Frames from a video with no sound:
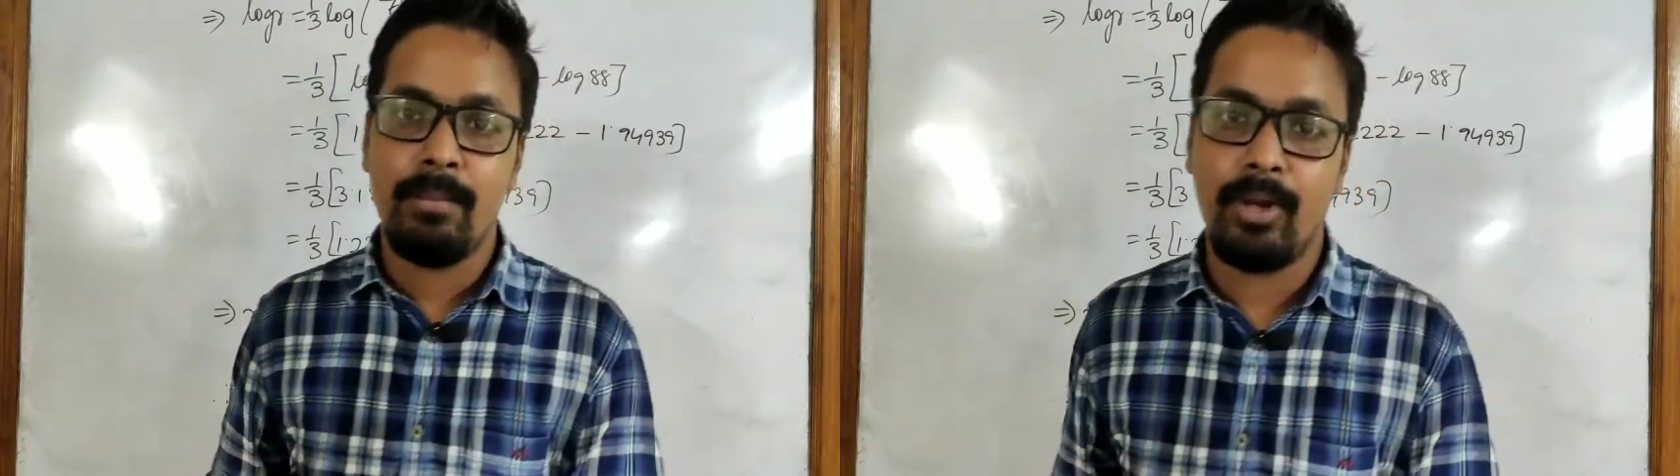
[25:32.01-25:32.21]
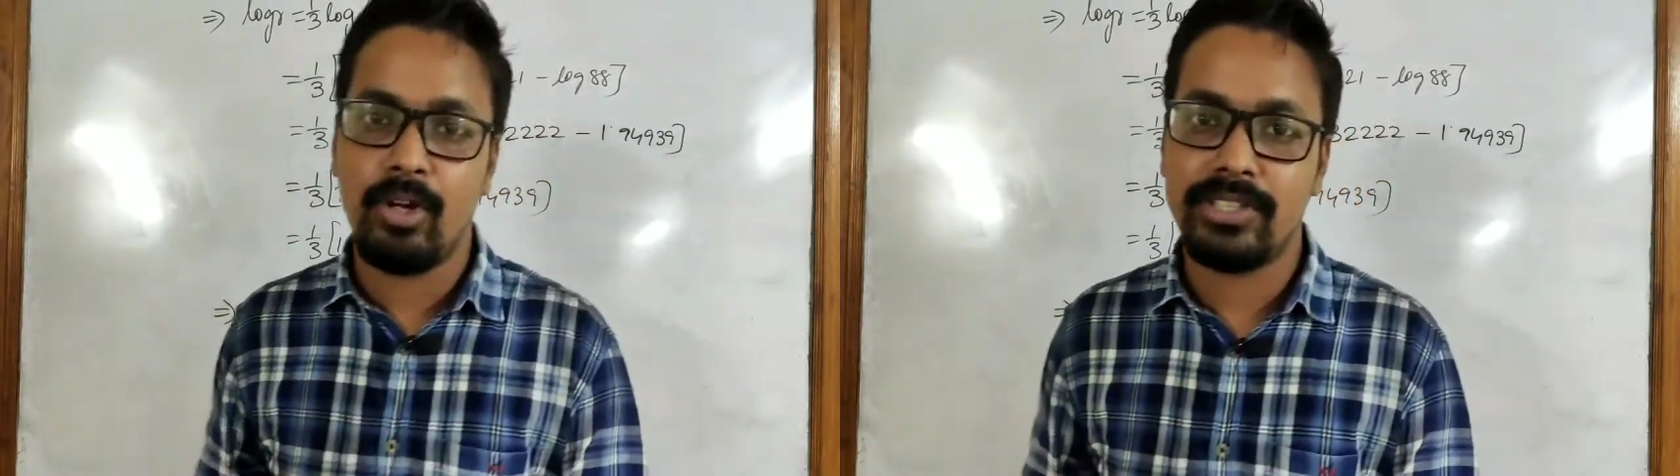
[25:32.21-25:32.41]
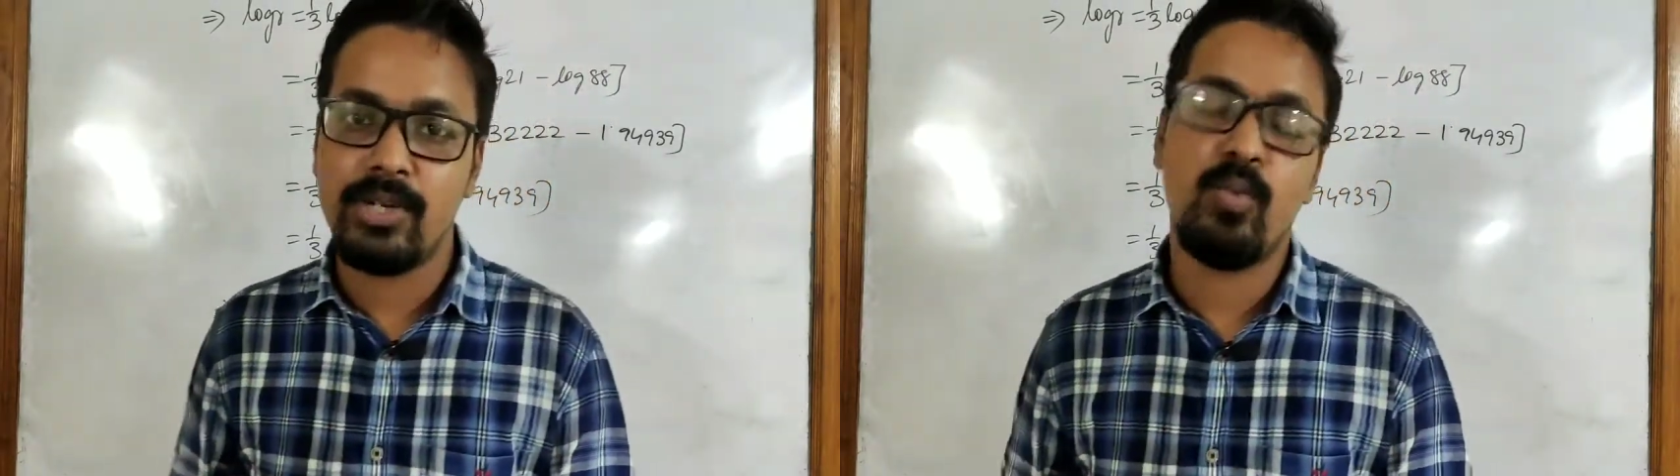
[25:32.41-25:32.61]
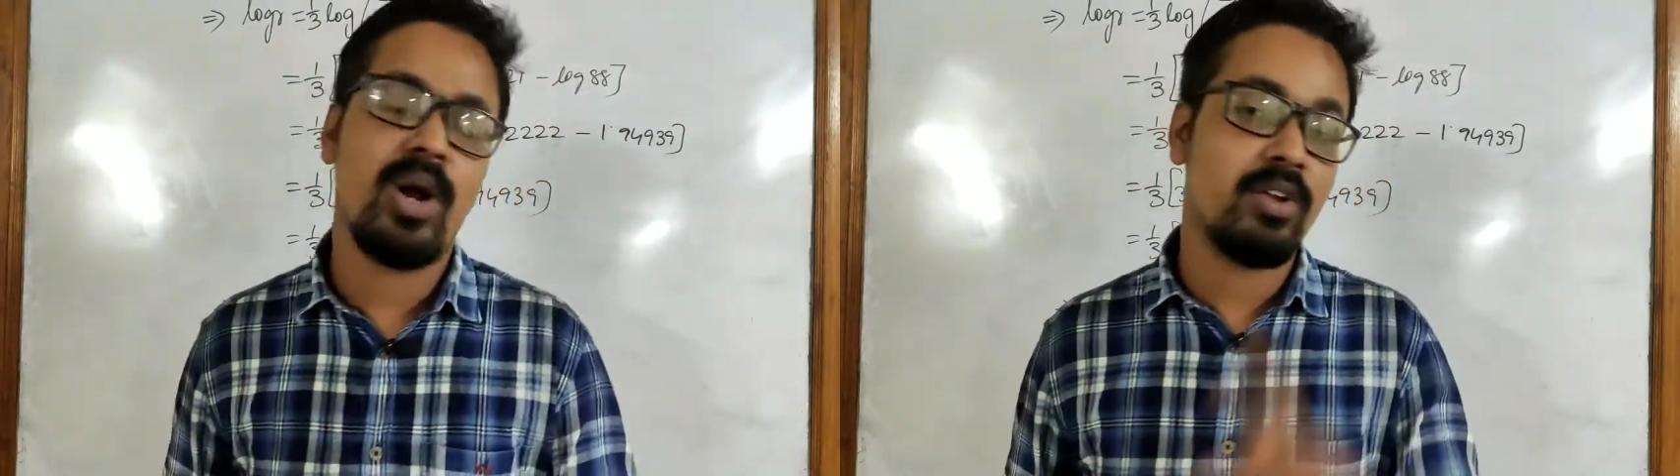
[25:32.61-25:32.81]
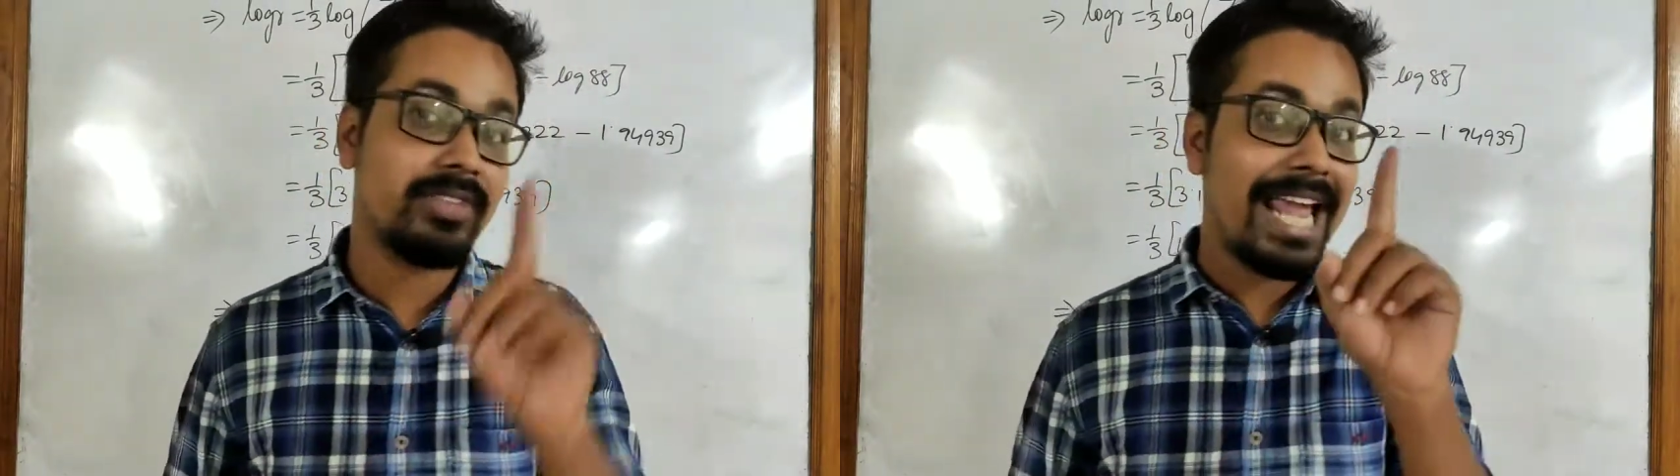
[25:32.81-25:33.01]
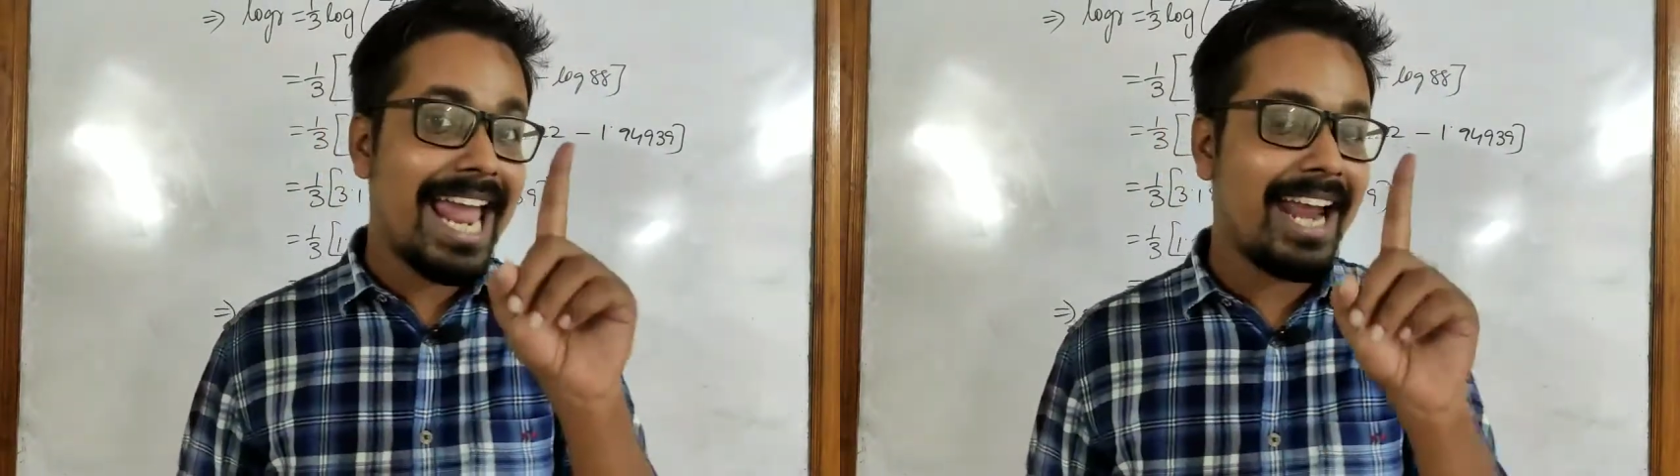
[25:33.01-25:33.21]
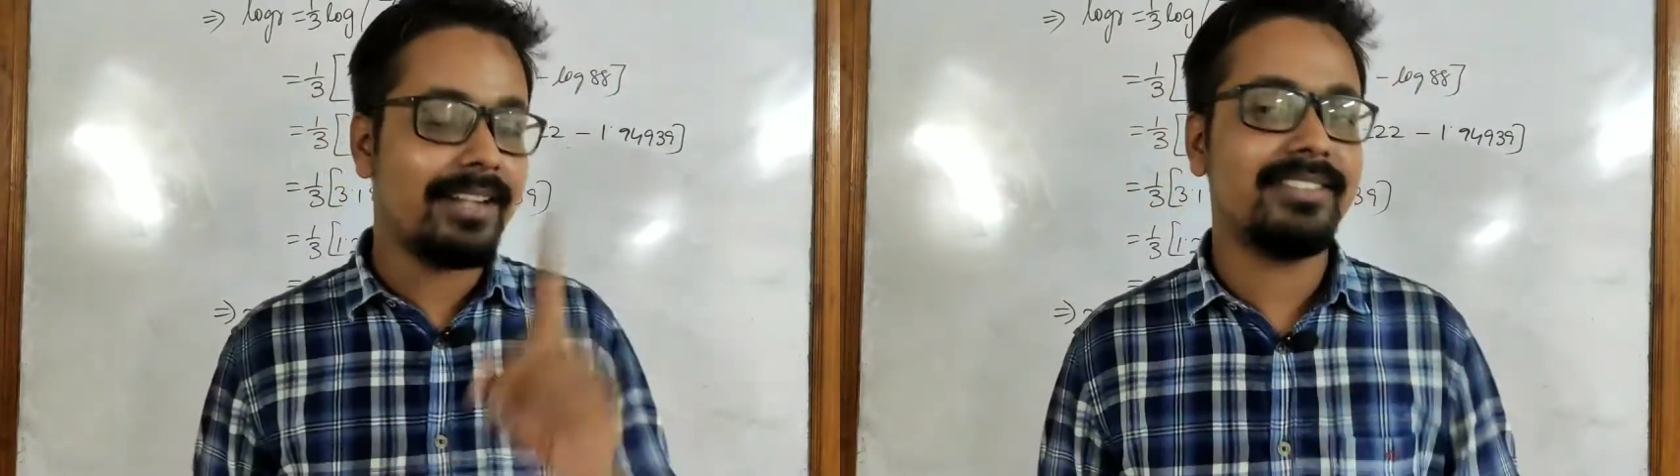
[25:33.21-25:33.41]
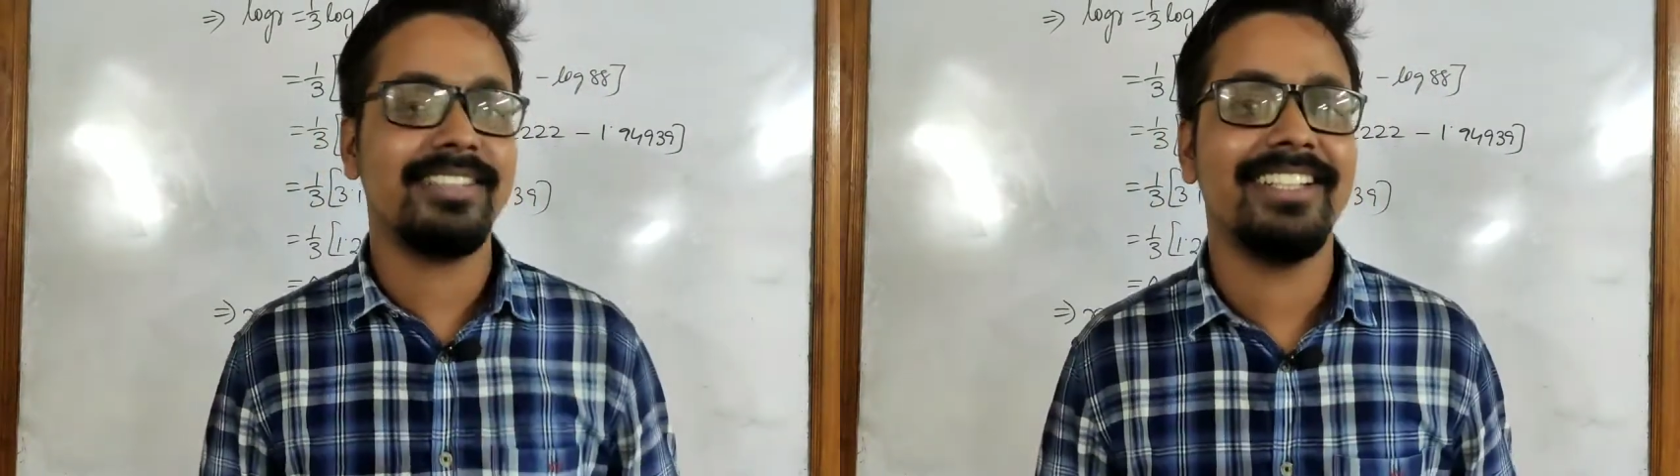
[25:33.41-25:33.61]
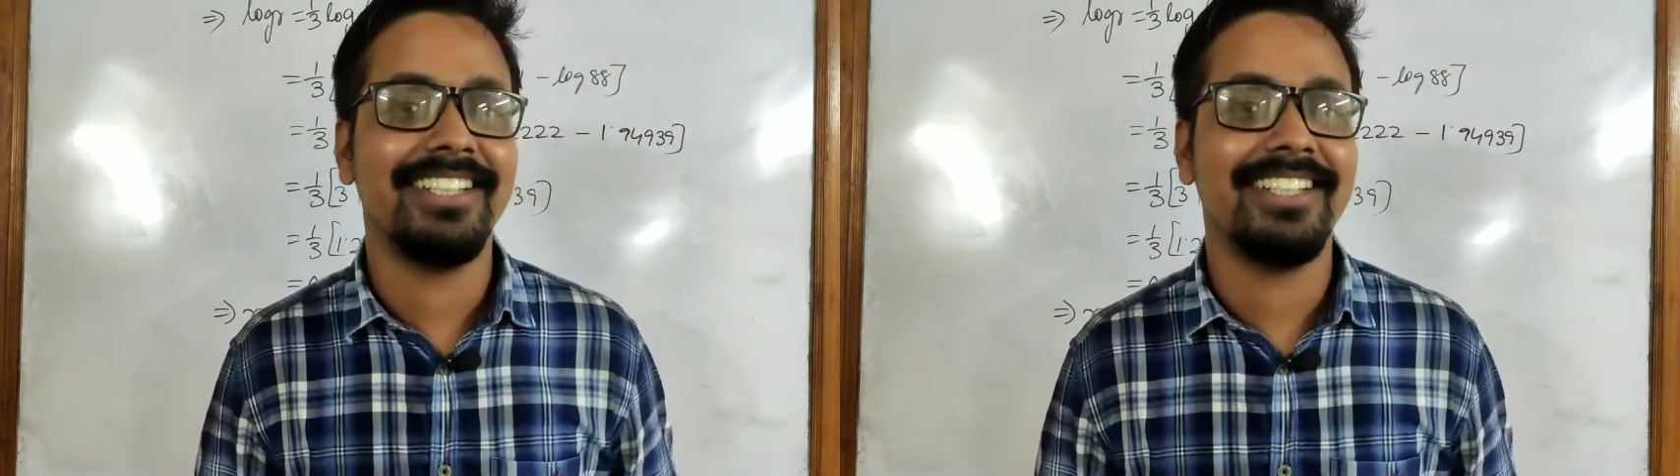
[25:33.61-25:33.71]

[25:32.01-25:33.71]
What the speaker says: Because in one of the ads